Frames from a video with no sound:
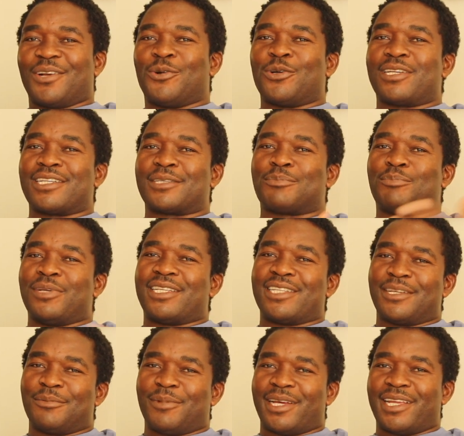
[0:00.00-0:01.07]
got us
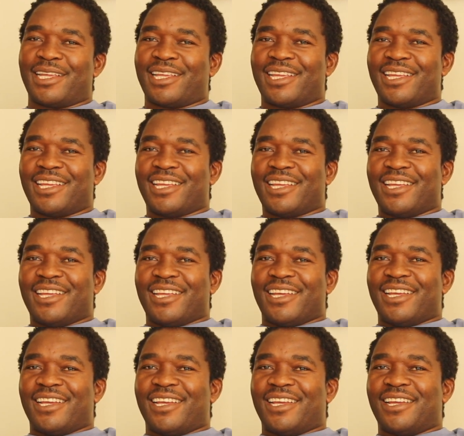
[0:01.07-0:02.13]
beaten by
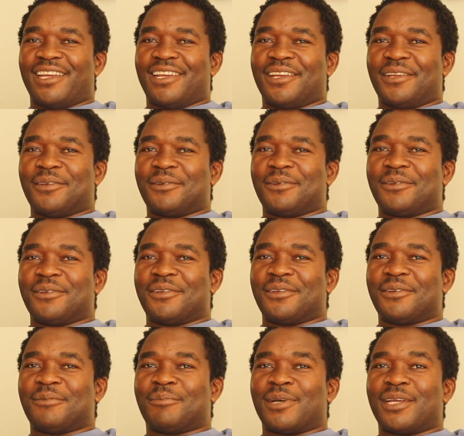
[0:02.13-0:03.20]
uh,
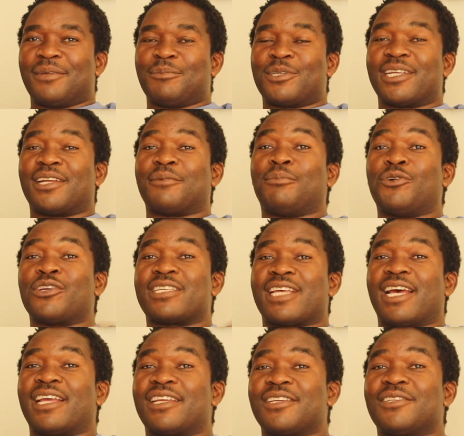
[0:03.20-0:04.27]
by Mutare Boys
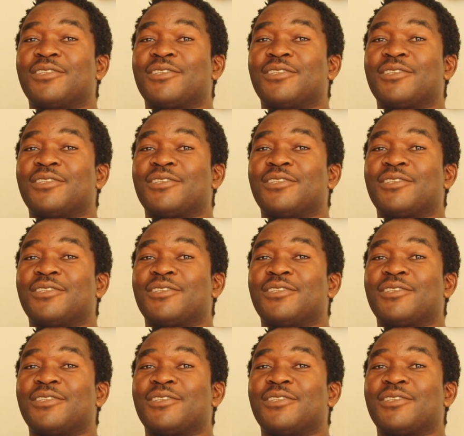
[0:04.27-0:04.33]
High.